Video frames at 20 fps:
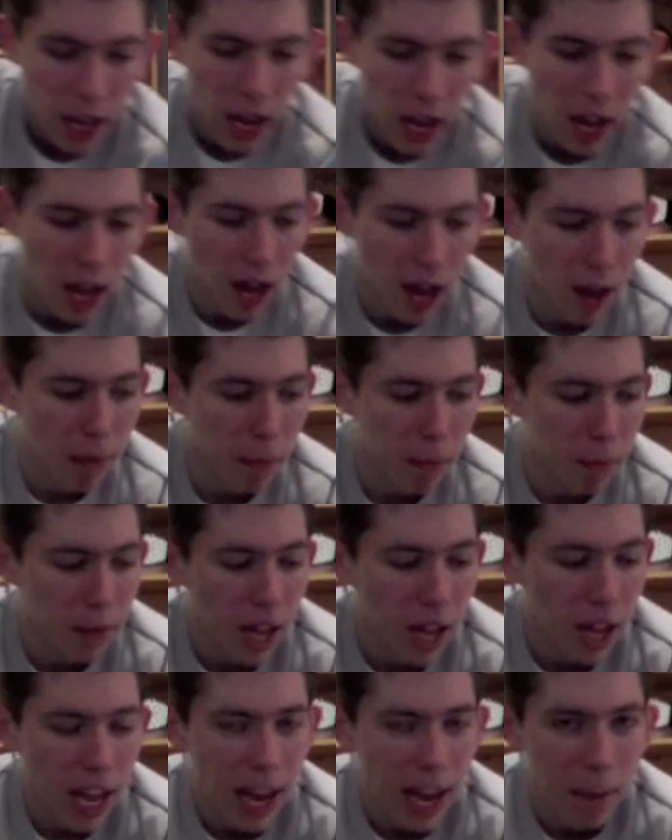
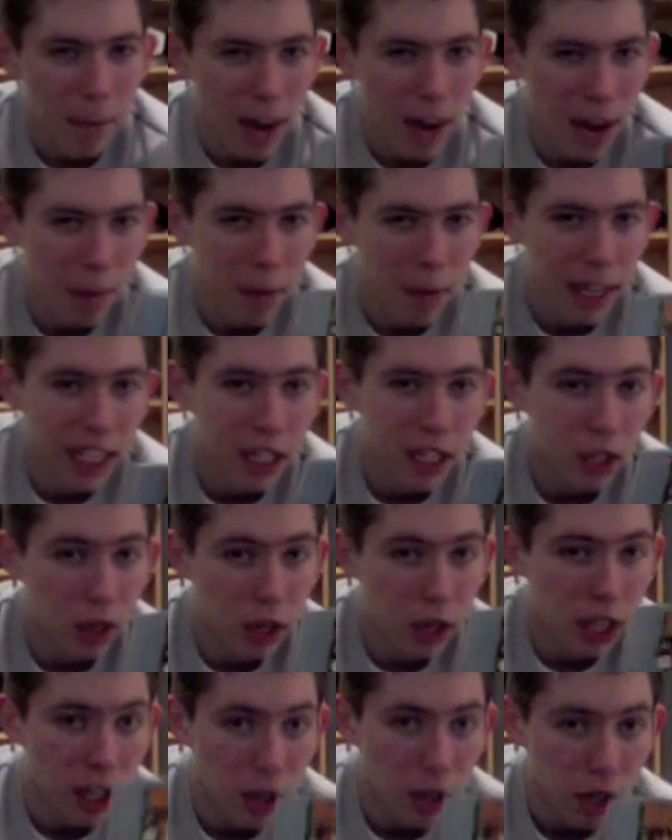In my opinion,
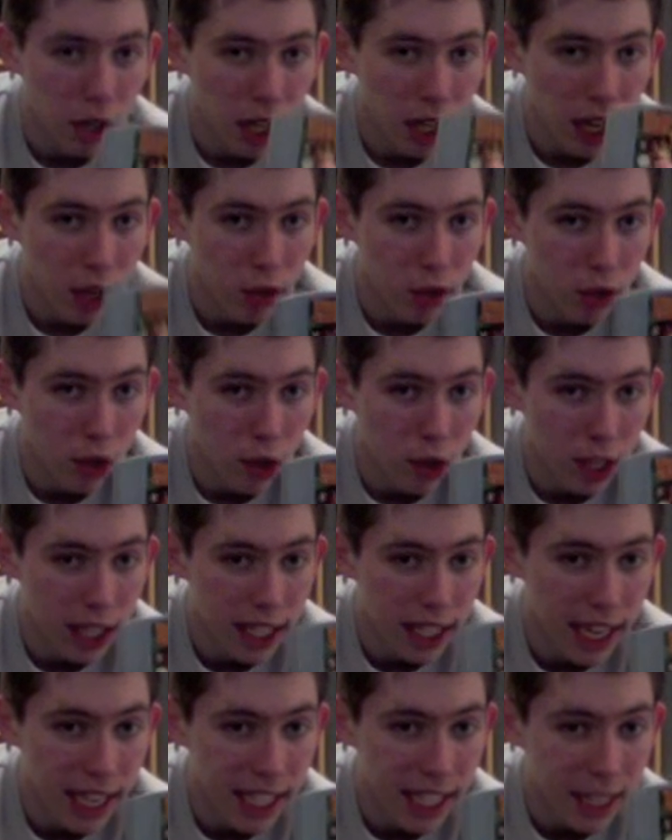Donkey Kong Country on the
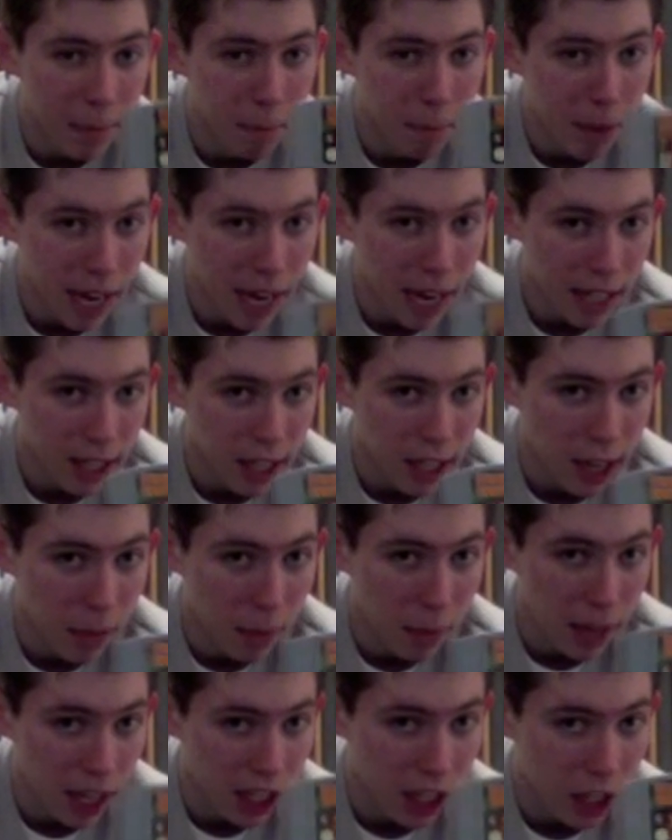SNES is better,
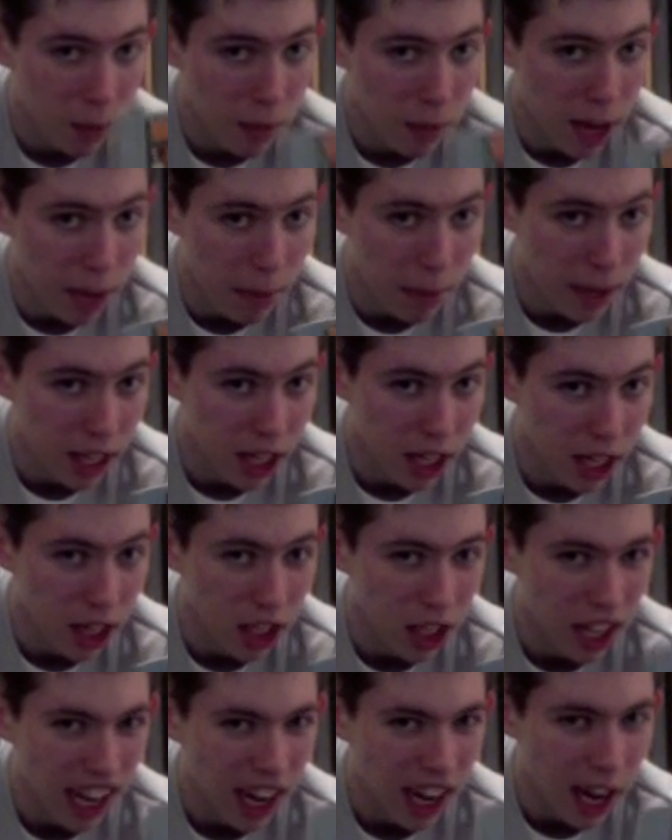but that's just my opinion
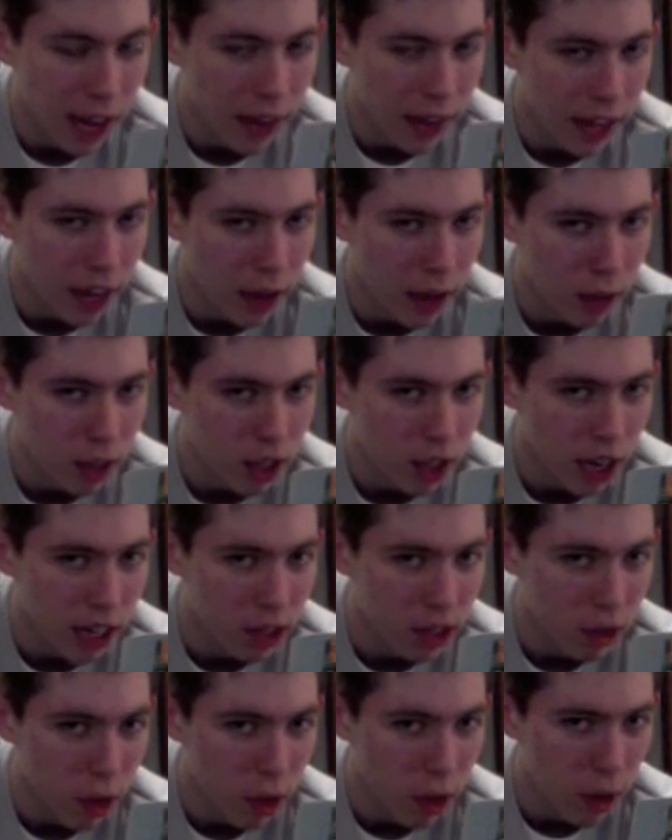because I like the whole
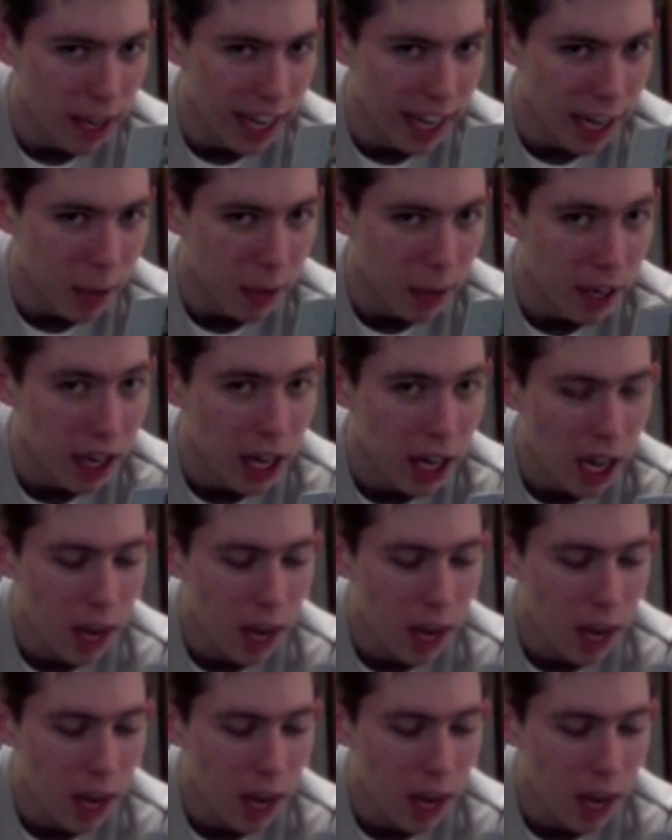side-scrolling element,